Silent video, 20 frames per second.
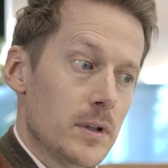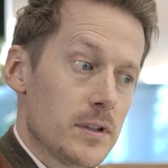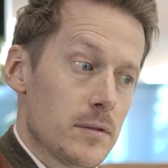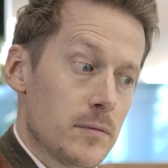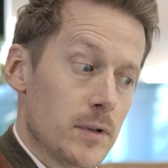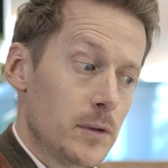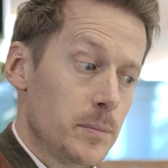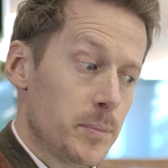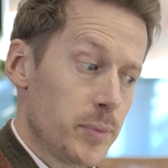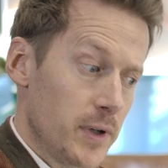It's a
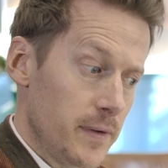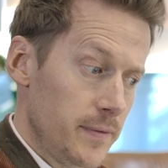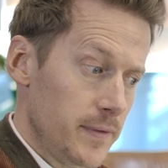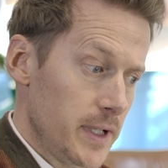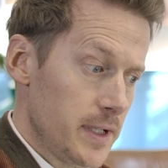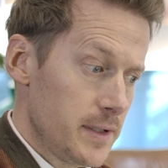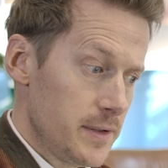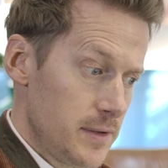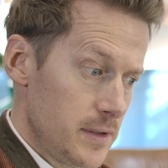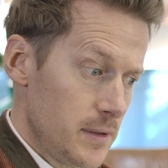real
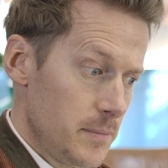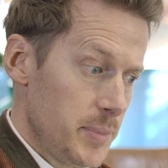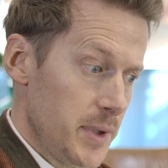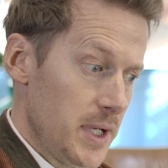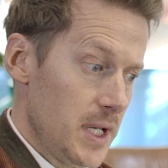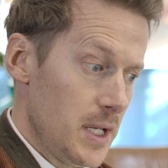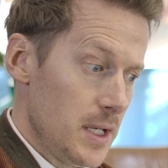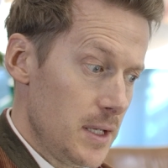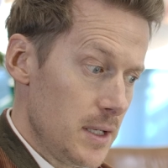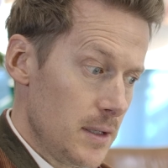privilege to
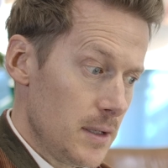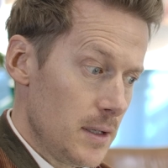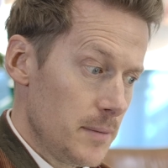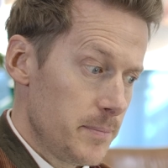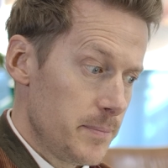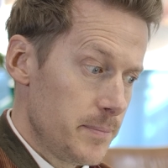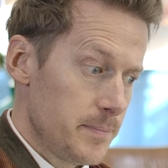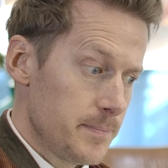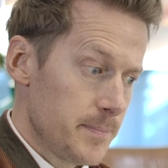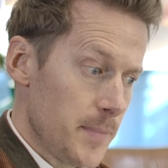be
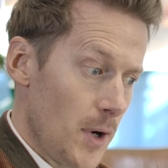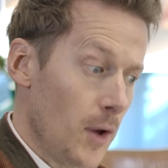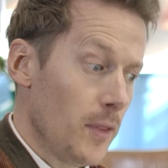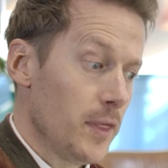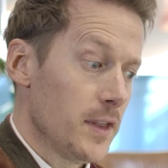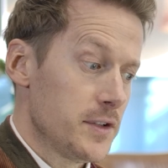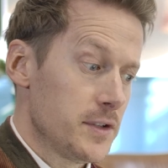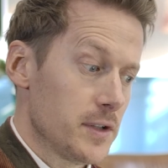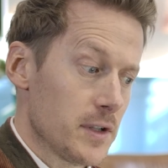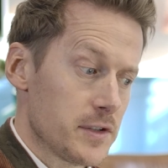on
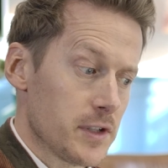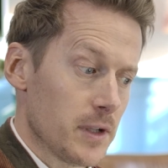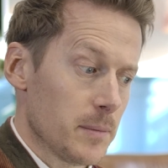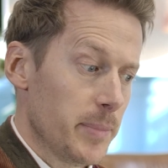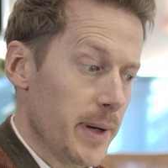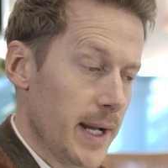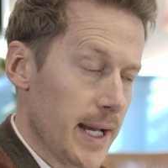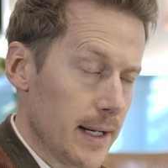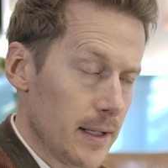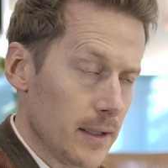the judging
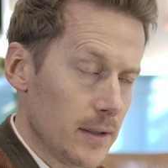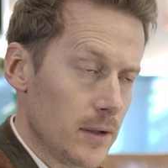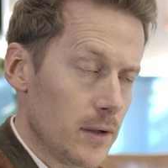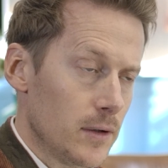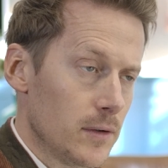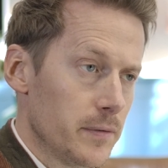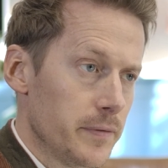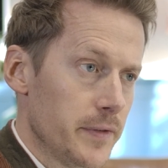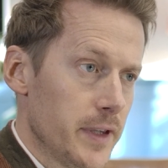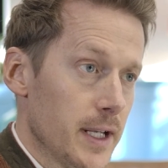panel
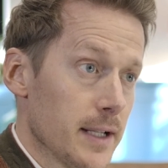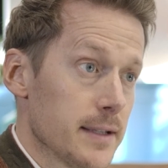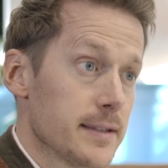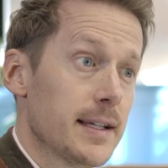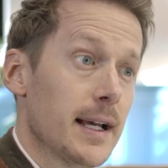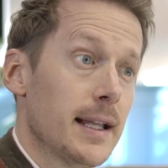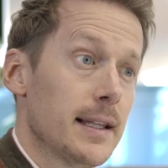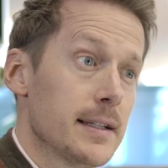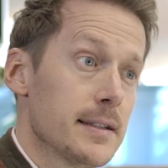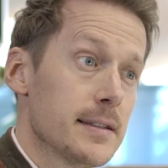of the
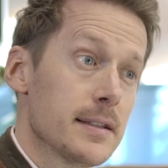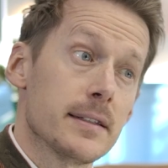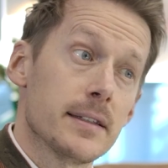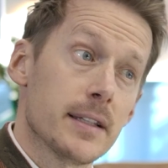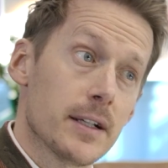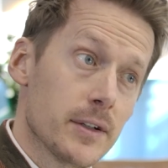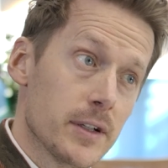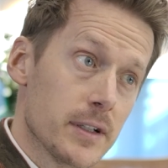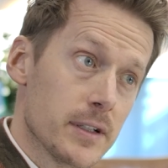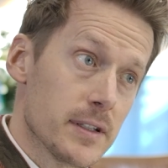Antalis
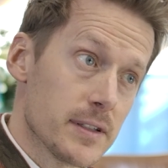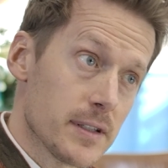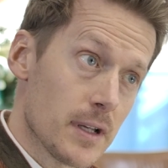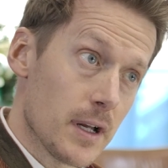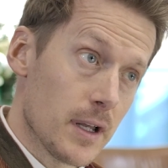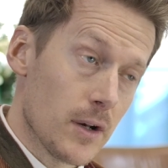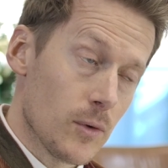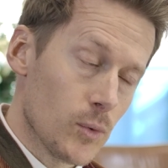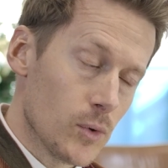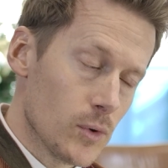Interior
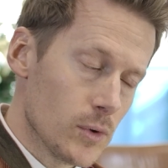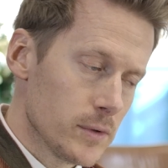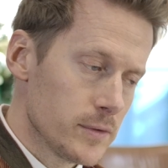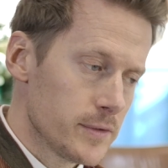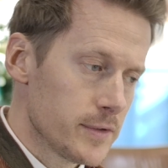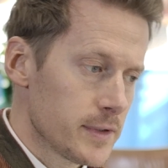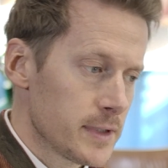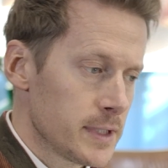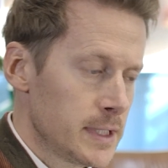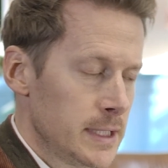Design
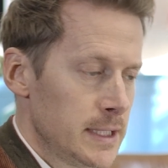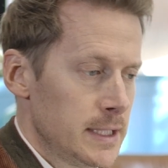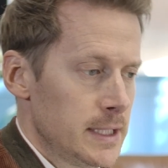Awards.